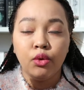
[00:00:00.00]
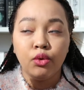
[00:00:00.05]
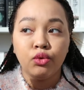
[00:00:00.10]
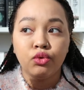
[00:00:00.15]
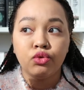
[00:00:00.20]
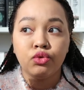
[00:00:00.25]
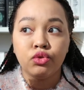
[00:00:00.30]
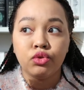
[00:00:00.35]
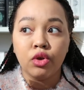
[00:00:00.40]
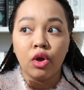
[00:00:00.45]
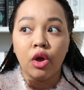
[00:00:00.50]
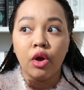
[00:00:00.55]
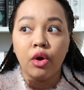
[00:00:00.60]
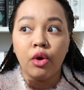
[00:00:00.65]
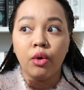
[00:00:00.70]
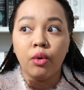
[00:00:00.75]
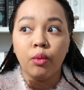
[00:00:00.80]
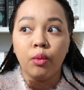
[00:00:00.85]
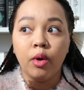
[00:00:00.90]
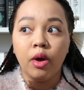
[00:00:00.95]

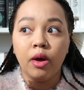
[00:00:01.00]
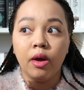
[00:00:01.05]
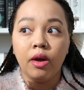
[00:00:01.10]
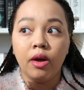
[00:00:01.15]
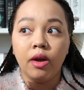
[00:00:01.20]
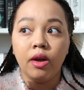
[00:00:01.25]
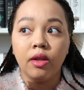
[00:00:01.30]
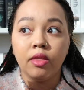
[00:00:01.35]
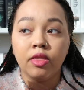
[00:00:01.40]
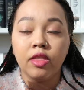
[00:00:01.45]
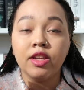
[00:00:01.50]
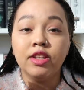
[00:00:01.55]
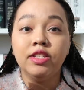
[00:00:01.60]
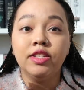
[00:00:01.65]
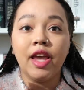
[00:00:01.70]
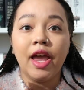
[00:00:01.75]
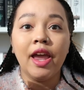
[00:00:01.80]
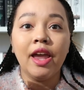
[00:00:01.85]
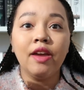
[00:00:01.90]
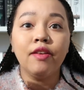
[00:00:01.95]
So the
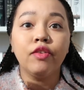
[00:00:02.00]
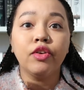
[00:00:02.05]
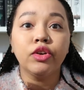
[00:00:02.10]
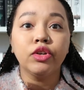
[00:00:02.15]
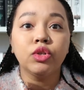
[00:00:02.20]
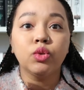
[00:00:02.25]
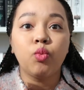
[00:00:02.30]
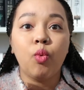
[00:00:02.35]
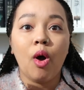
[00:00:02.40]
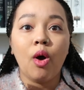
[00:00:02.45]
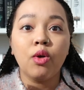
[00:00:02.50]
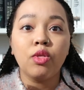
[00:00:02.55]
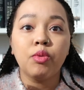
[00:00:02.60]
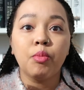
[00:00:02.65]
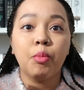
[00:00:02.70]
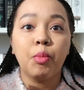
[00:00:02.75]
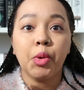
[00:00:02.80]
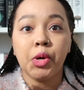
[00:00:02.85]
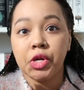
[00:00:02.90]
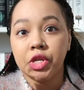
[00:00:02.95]
day of her
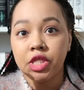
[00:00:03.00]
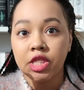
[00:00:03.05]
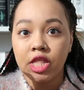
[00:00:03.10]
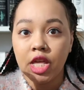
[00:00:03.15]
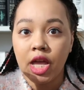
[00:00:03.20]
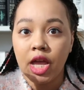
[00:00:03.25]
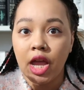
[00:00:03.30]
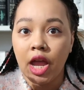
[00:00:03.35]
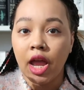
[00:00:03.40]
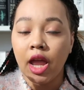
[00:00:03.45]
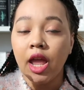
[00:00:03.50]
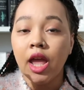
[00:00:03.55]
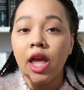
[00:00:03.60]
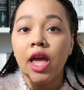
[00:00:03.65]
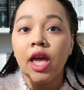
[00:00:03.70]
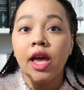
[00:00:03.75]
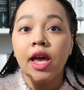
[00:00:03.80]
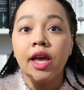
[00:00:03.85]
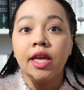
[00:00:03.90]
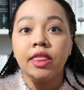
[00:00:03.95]
12th birthday,
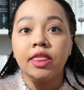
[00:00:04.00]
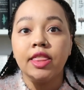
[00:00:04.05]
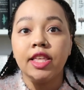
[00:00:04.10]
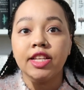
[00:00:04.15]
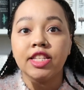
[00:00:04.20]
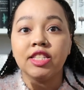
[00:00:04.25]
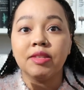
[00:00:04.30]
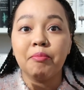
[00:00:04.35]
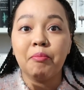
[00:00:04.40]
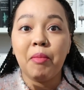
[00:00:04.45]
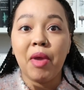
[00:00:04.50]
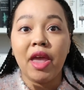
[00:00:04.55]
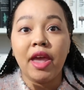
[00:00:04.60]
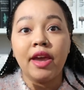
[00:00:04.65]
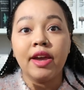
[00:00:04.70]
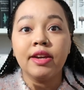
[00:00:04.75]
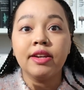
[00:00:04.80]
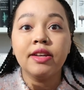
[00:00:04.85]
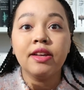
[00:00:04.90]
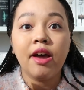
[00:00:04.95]
this
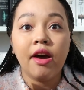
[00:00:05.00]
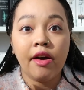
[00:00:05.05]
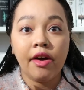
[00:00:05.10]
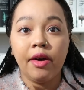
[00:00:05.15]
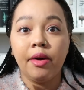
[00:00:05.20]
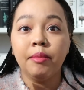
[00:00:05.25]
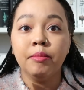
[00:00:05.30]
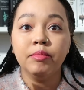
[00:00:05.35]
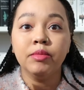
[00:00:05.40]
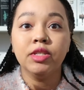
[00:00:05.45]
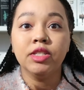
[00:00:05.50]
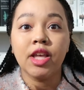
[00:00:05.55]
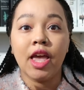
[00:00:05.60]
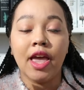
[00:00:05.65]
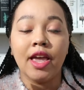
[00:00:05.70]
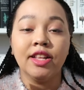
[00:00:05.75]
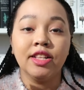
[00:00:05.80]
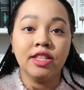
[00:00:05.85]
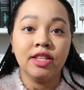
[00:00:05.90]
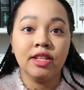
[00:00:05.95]
man comes
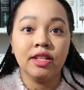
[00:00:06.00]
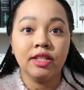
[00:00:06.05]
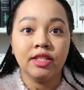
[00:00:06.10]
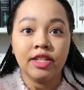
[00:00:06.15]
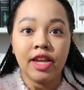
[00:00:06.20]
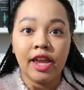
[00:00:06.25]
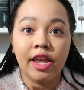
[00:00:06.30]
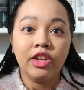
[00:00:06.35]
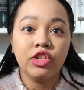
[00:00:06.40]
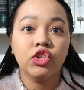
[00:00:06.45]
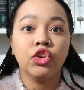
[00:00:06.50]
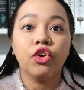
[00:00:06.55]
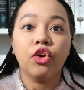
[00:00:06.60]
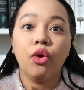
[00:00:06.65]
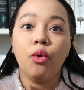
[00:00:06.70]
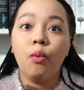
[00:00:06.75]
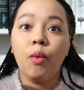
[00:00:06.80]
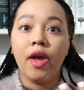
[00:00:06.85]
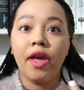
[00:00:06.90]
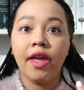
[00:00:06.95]
and takes her
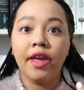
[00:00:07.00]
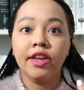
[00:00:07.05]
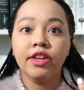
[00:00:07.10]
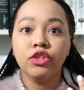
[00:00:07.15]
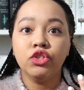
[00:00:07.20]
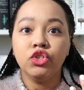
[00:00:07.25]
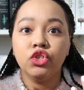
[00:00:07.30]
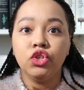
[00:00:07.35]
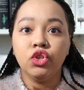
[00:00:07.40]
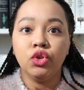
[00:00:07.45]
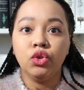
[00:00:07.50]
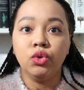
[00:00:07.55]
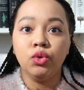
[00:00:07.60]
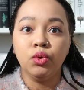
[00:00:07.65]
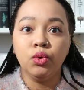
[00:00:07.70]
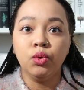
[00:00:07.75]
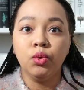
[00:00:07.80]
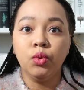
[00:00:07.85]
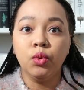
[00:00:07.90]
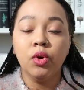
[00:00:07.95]
away
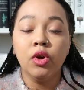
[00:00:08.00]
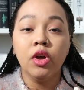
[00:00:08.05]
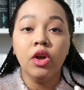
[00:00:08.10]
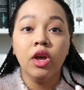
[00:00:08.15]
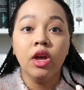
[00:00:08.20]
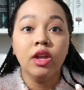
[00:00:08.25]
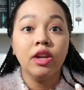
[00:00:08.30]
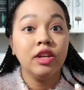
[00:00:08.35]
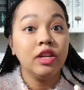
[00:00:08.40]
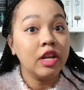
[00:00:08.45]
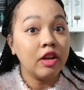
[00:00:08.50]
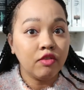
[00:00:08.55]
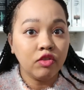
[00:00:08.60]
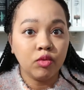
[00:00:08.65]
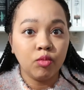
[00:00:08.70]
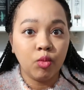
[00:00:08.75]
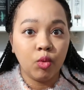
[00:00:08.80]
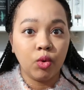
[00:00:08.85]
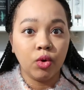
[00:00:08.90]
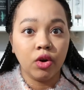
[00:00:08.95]
to
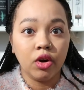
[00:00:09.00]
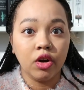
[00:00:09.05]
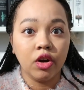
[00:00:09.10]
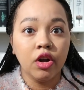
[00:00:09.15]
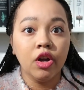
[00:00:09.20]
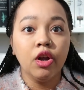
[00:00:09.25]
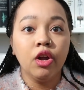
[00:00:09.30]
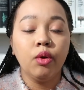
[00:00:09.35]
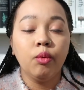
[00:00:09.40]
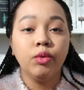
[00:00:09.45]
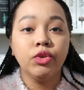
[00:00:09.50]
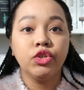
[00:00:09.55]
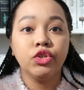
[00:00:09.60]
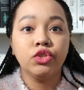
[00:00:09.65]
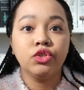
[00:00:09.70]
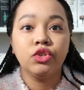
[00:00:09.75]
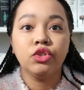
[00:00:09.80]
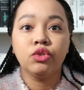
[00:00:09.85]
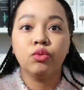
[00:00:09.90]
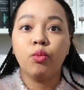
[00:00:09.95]
Nevermore, which
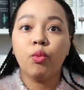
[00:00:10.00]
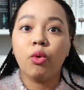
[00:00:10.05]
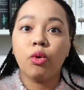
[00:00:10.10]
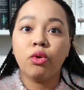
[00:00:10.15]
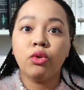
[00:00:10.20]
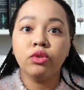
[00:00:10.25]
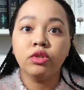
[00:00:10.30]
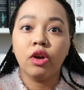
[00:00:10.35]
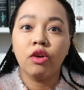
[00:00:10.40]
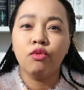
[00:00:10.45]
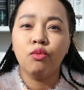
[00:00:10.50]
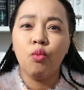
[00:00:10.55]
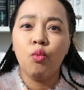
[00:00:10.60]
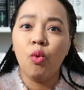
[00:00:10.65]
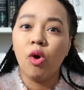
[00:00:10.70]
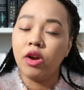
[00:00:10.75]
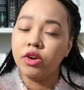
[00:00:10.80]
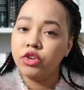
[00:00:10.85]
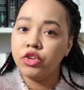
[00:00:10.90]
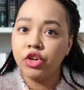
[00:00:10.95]
is this world of
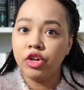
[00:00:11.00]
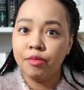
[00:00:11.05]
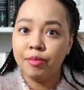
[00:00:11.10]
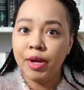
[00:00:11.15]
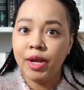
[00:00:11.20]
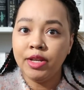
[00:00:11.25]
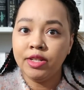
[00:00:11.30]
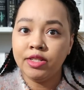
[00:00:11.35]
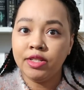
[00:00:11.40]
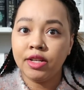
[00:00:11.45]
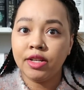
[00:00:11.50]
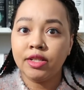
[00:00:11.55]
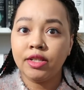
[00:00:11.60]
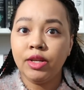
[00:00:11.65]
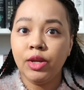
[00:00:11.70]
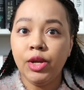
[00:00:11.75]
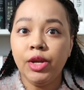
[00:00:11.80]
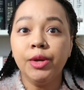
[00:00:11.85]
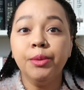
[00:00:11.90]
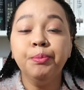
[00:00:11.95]
wonder,
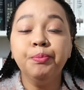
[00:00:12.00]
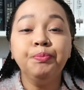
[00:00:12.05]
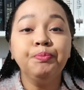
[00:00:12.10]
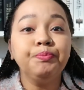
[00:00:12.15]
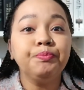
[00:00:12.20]
basically.